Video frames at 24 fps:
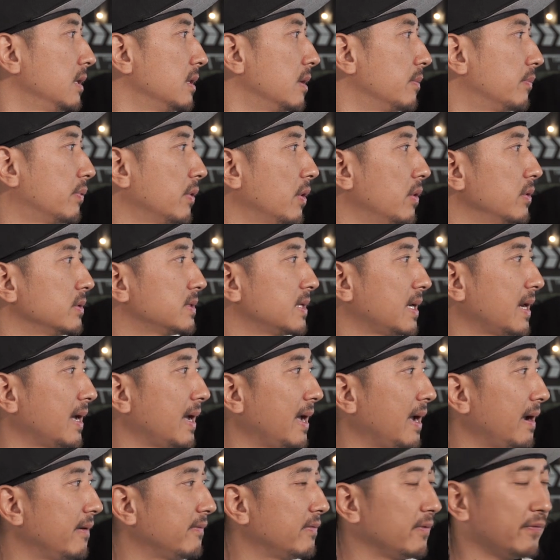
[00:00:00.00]
The pros that I
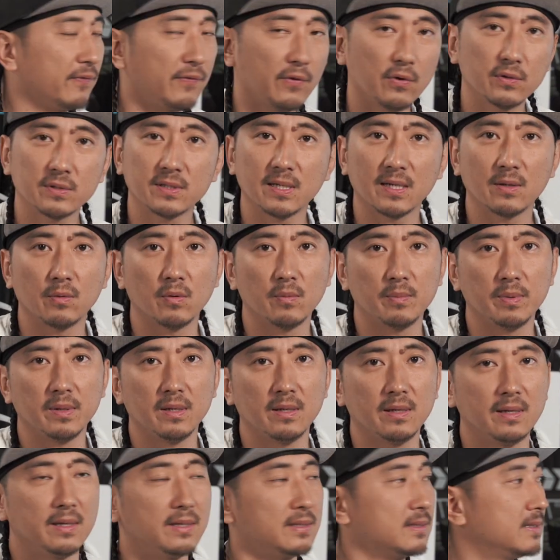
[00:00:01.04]
have, the first thing will
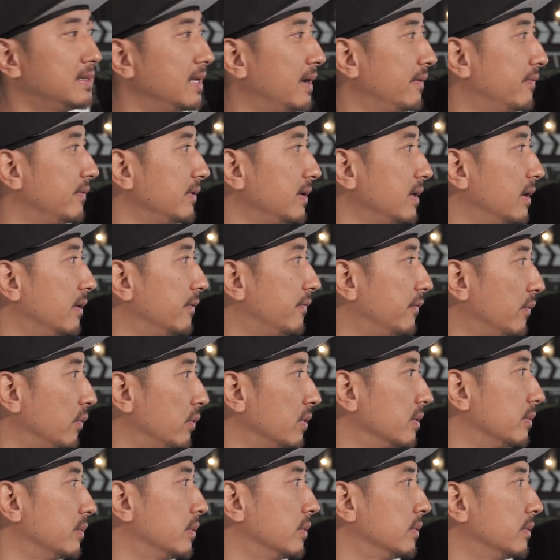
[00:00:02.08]
be, it's definitely
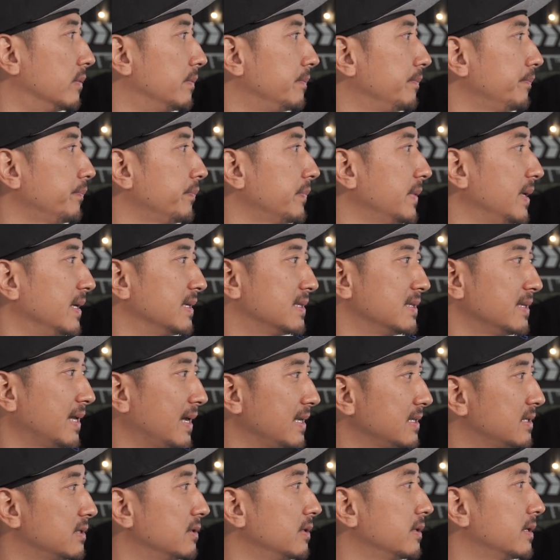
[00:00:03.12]
affordable. It's
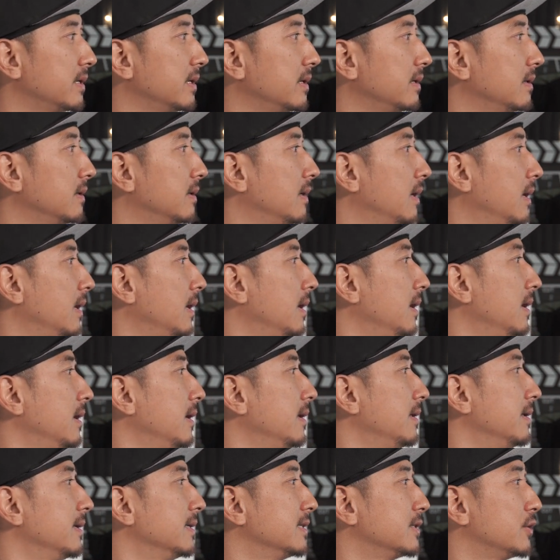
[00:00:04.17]
nice looking.
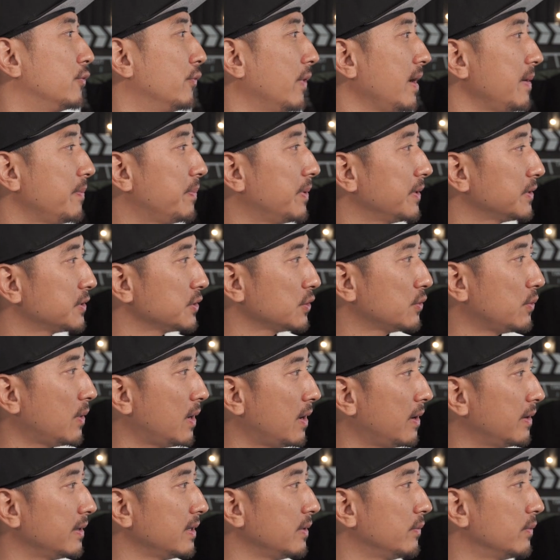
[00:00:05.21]
It's great picture
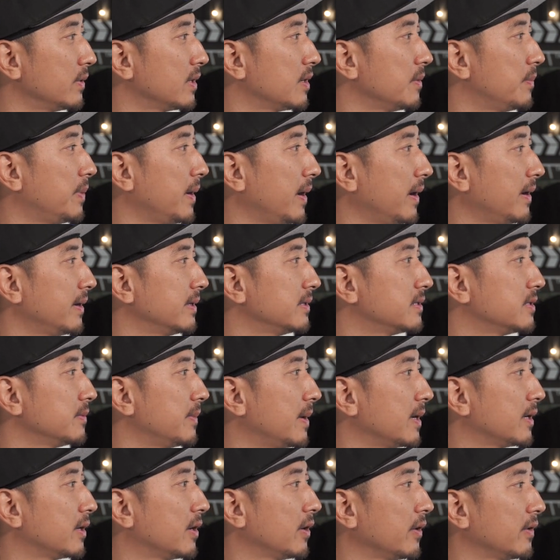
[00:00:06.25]
quality when comparing it to
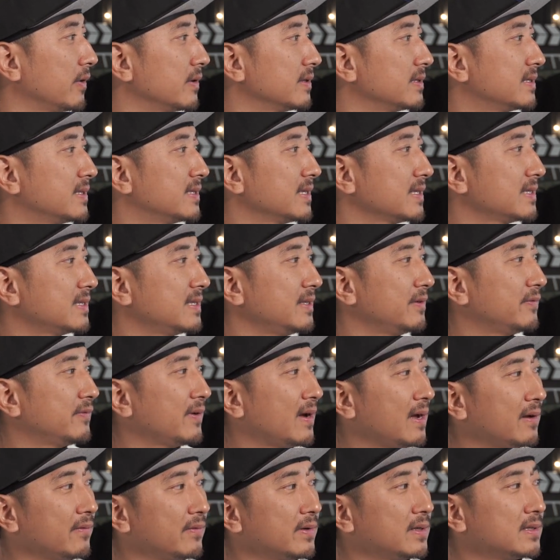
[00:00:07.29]
my current
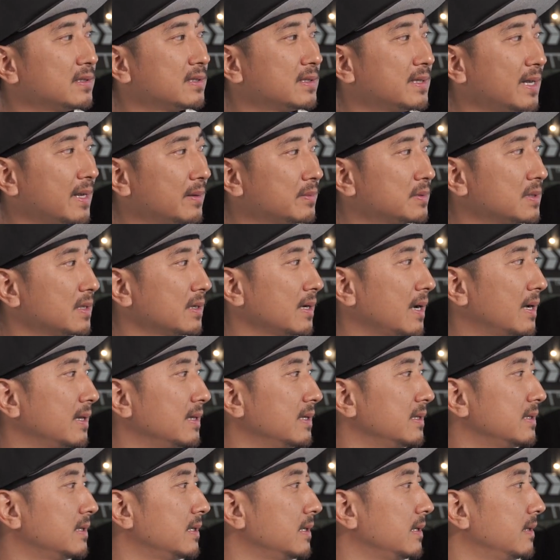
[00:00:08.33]
65-inch Samsung
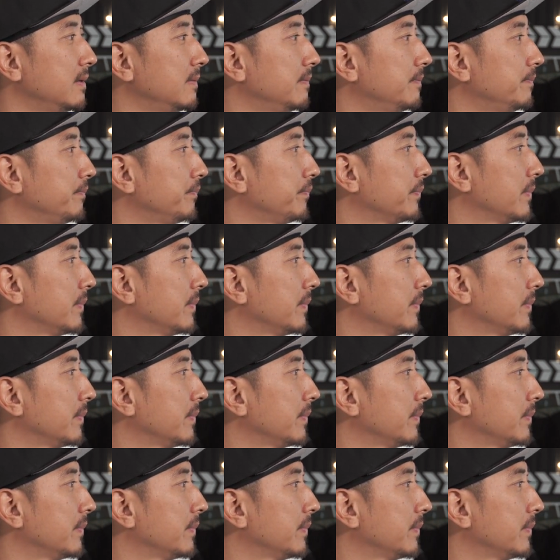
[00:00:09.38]
LED.